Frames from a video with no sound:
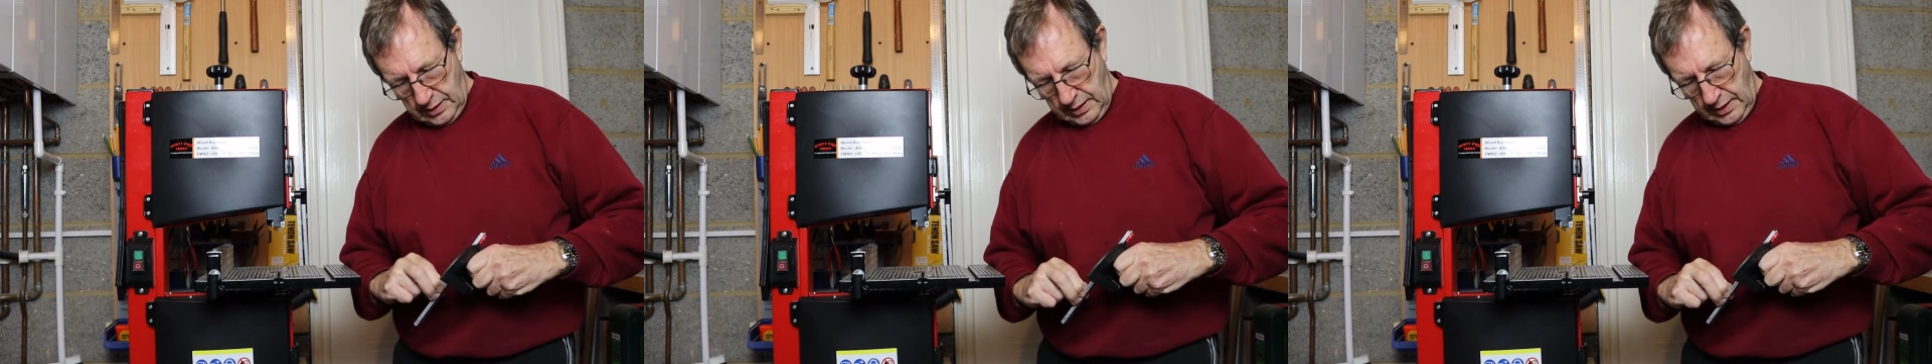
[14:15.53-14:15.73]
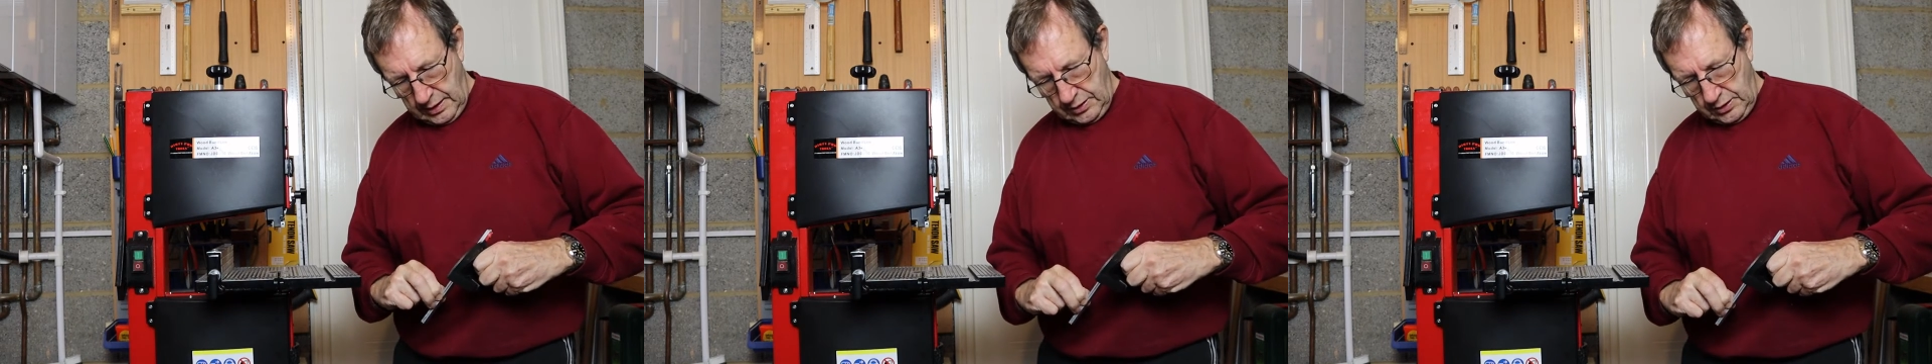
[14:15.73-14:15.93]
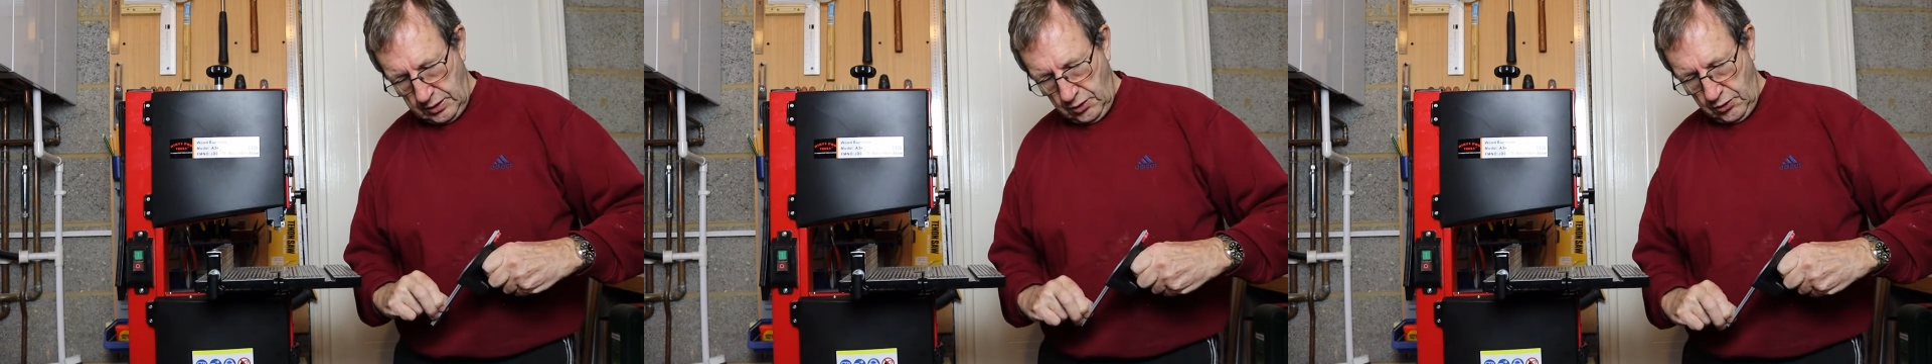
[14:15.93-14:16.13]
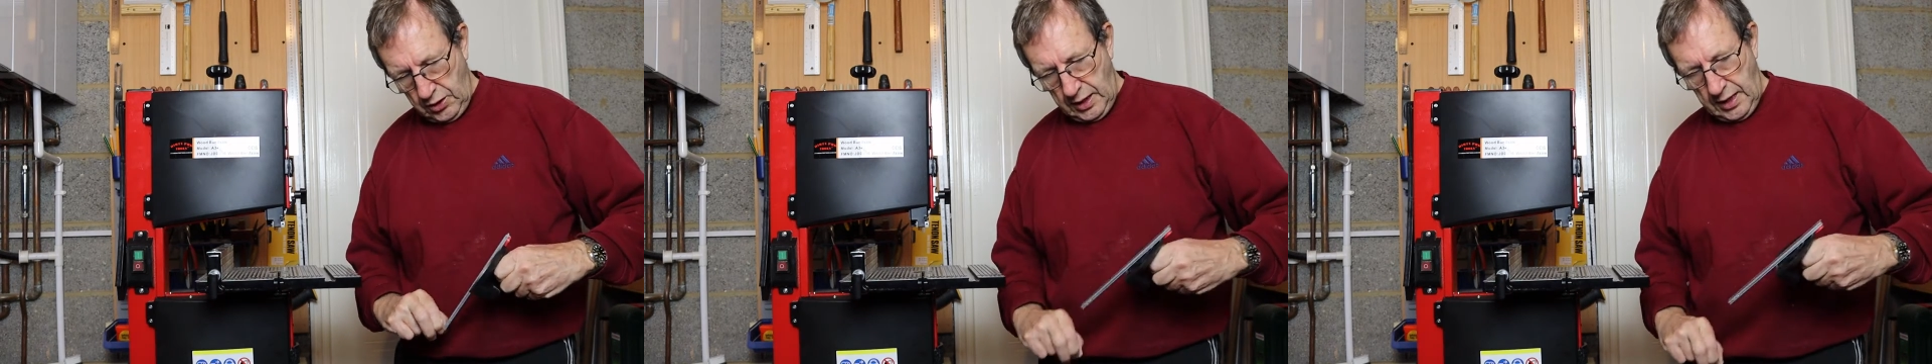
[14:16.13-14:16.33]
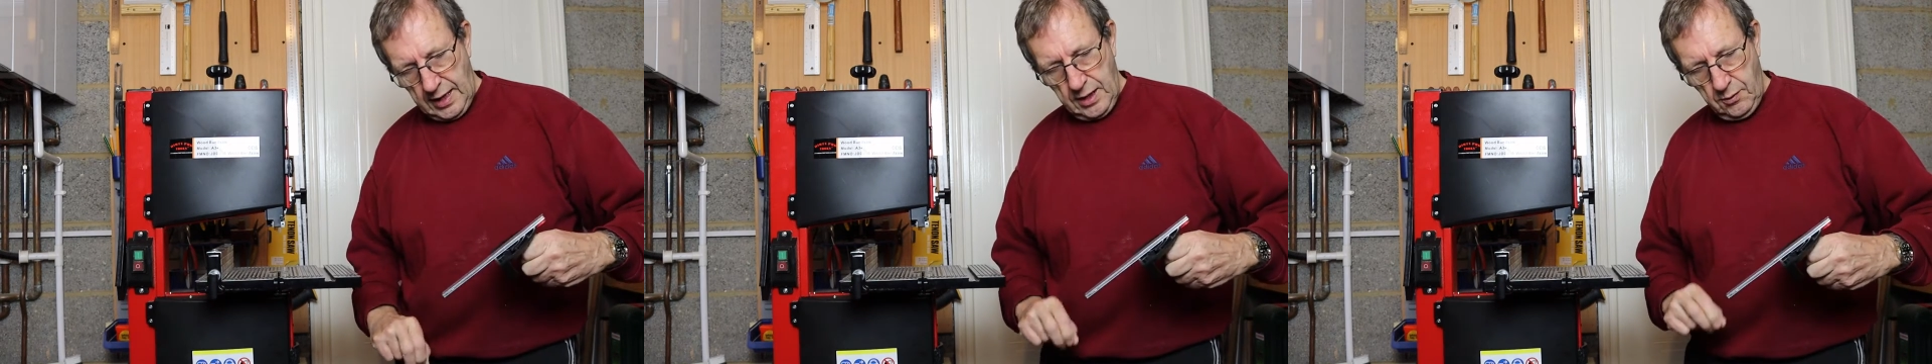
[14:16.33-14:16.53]
and
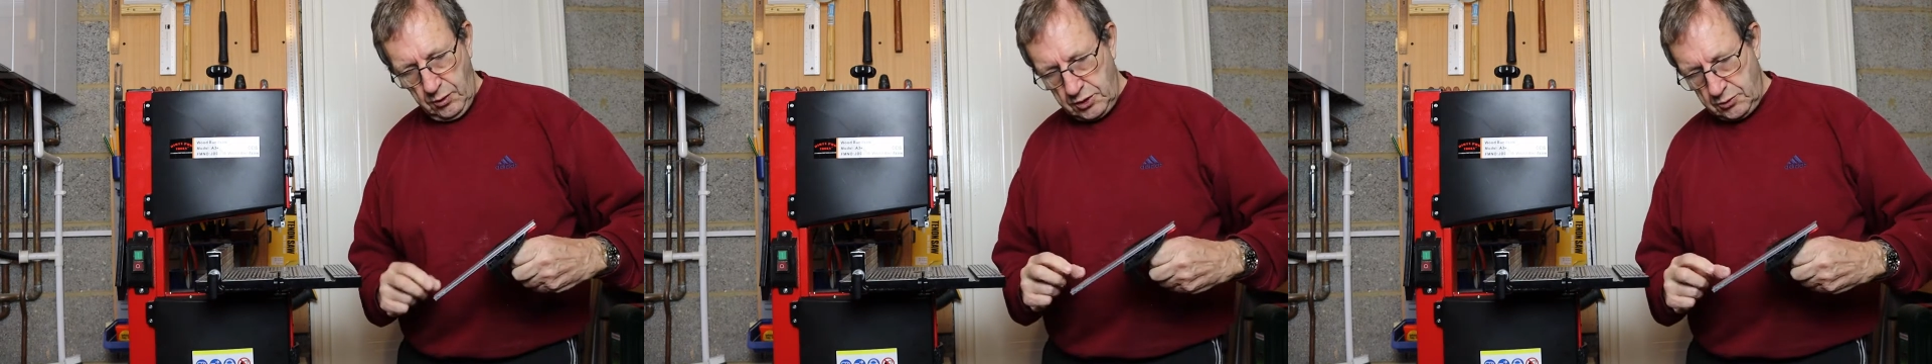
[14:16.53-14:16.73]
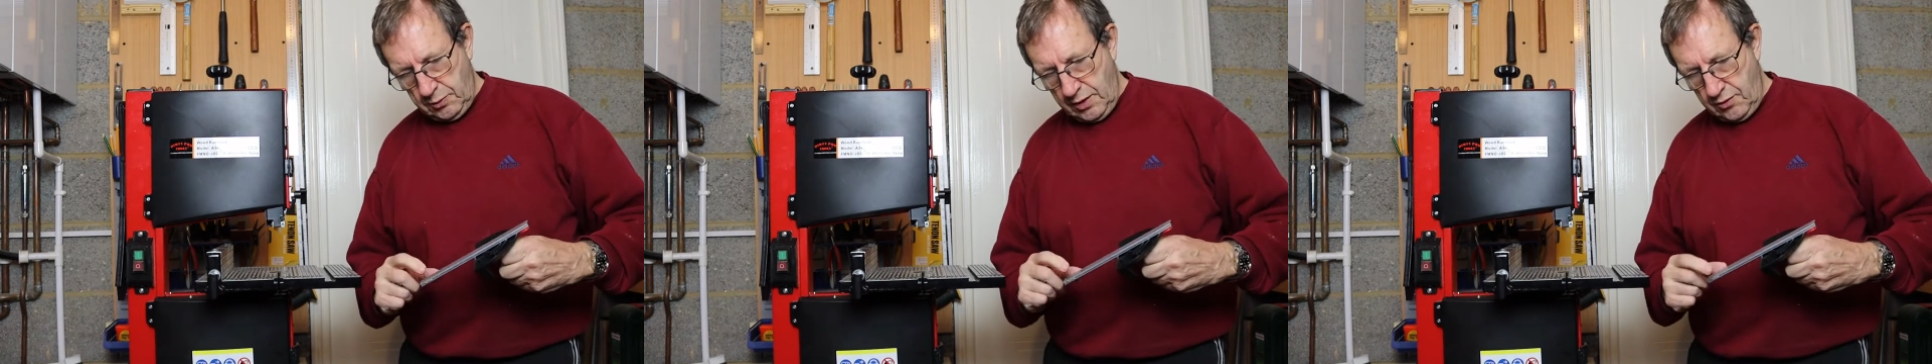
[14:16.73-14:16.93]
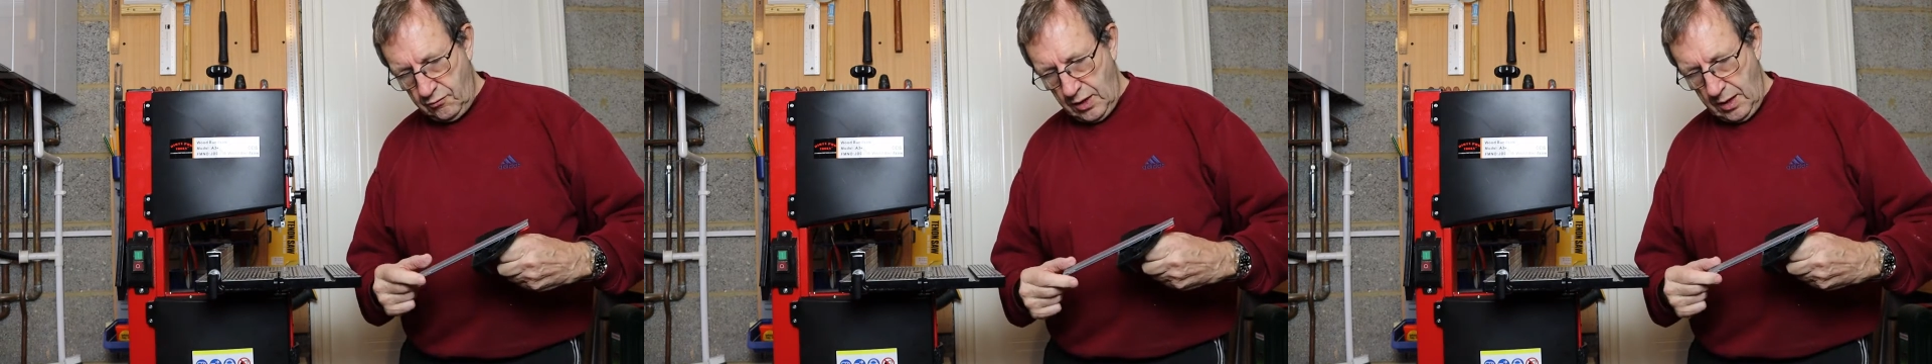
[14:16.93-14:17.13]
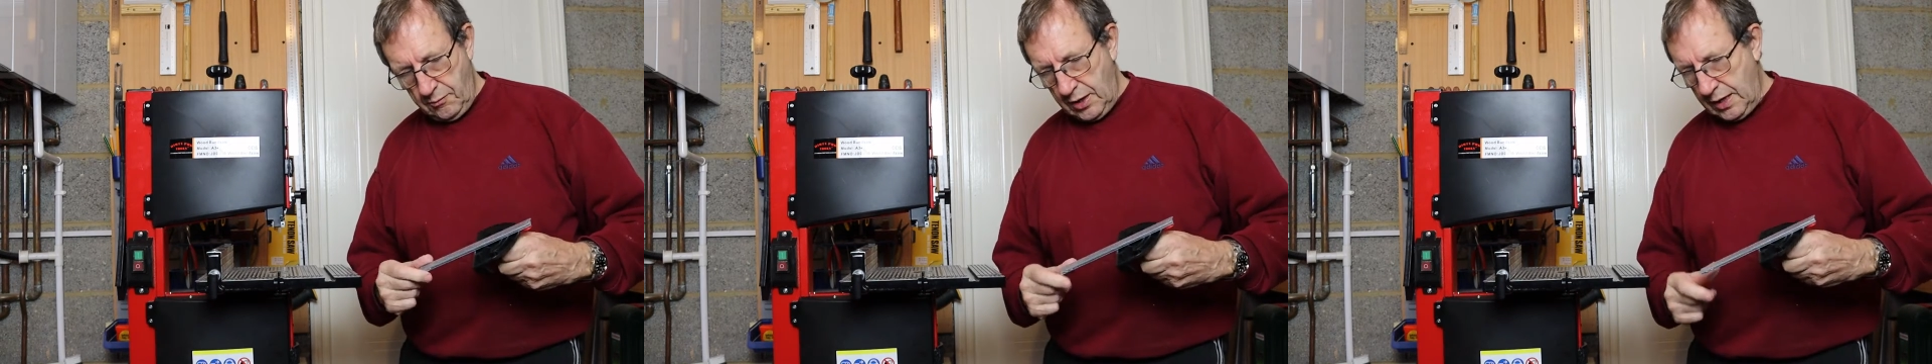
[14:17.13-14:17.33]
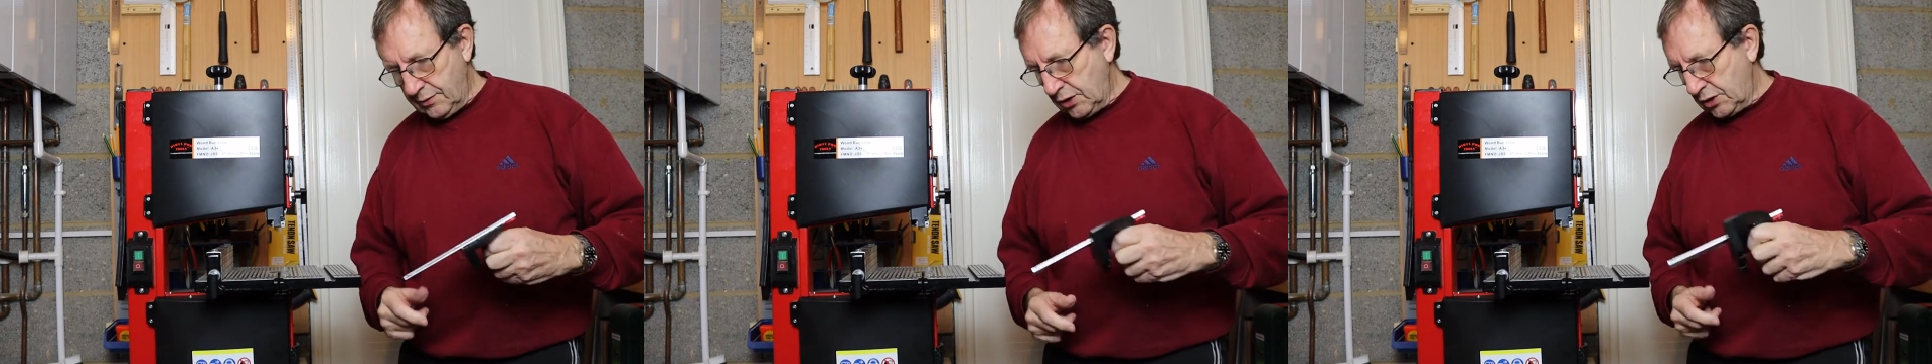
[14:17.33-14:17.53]
another layer which went wrapped around